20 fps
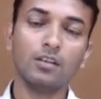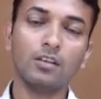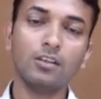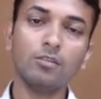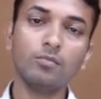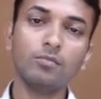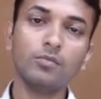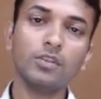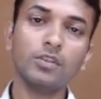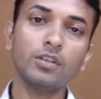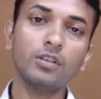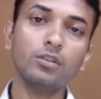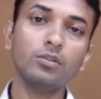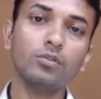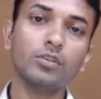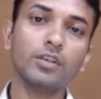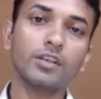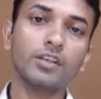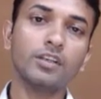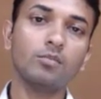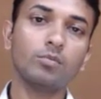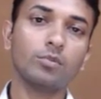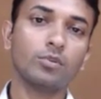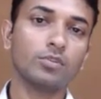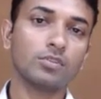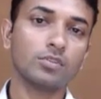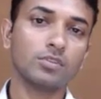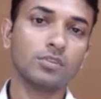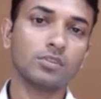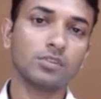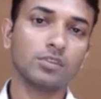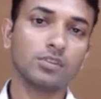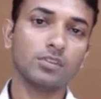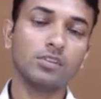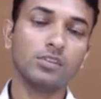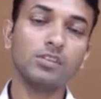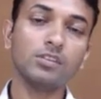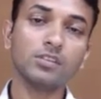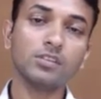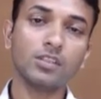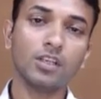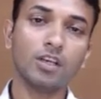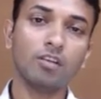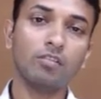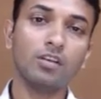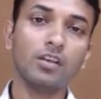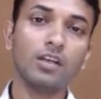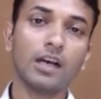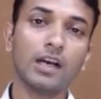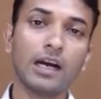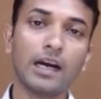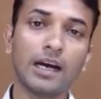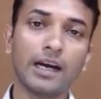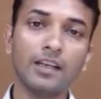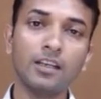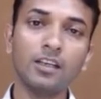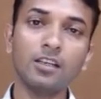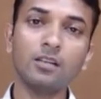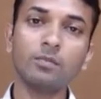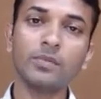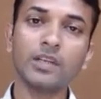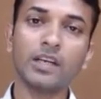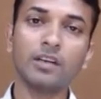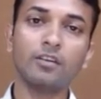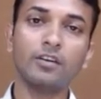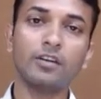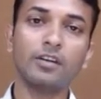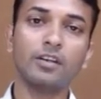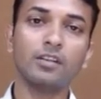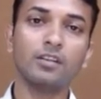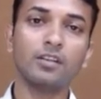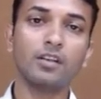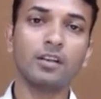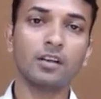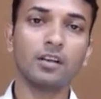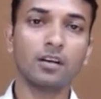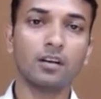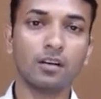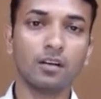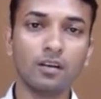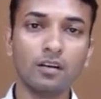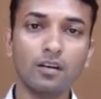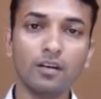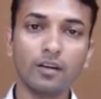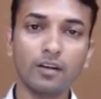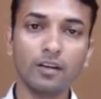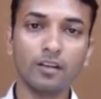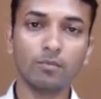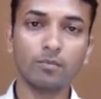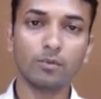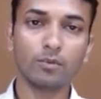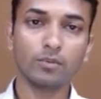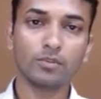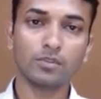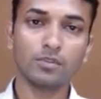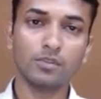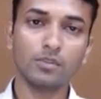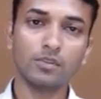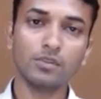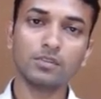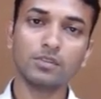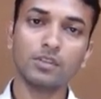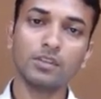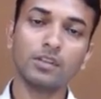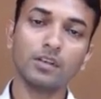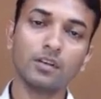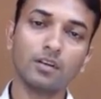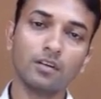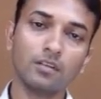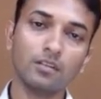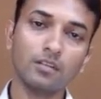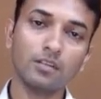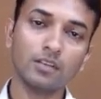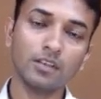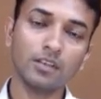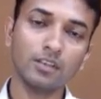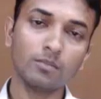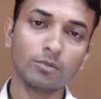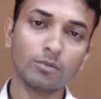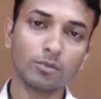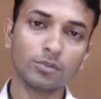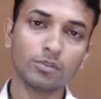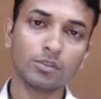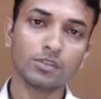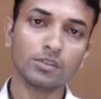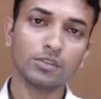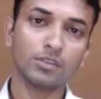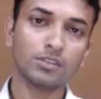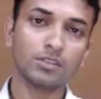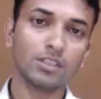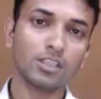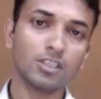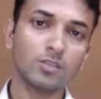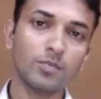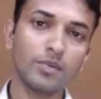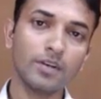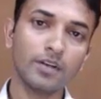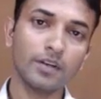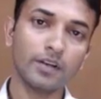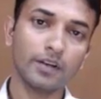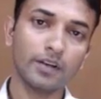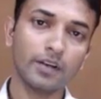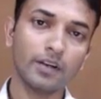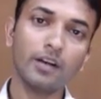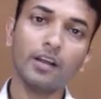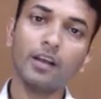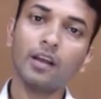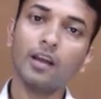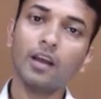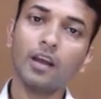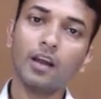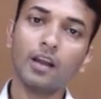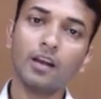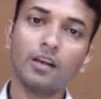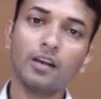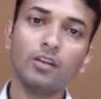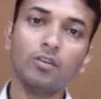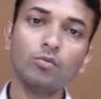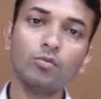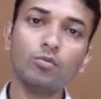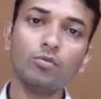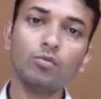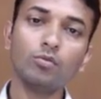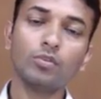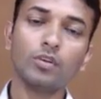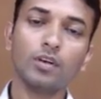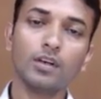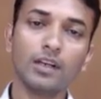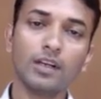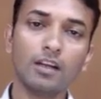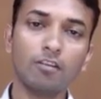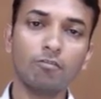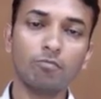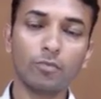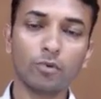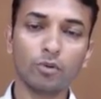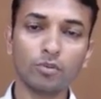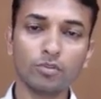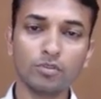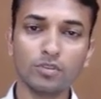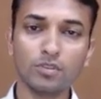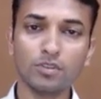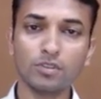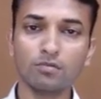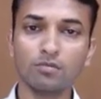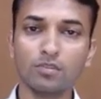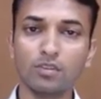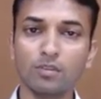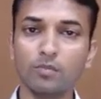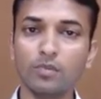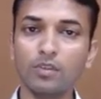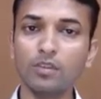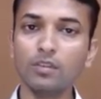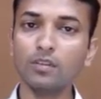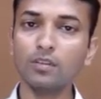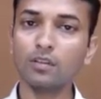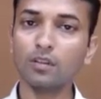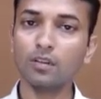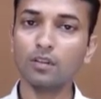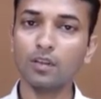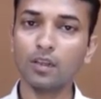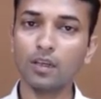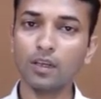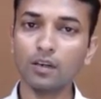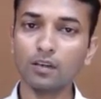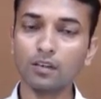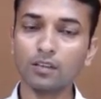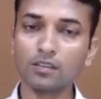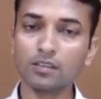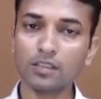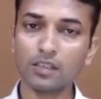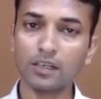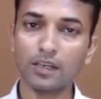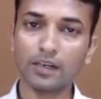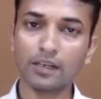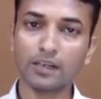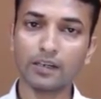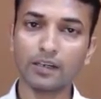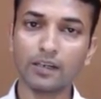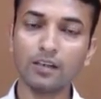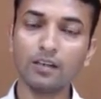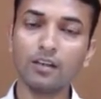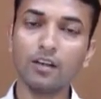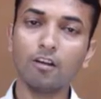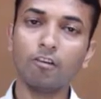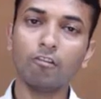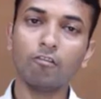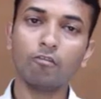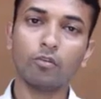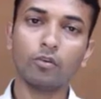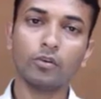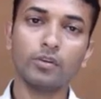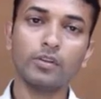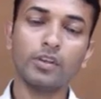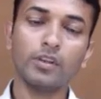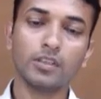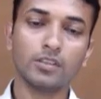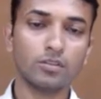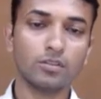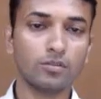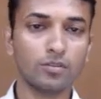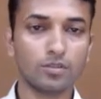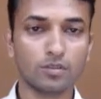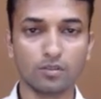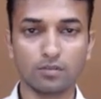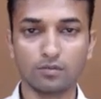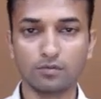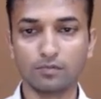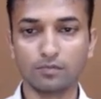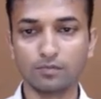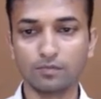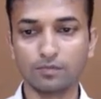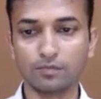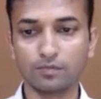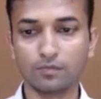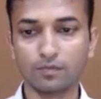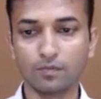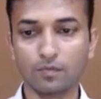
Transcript: and if the new running process is having higher priority than a current running process then the current running process is suspended and new arrived process will be there selected for the execution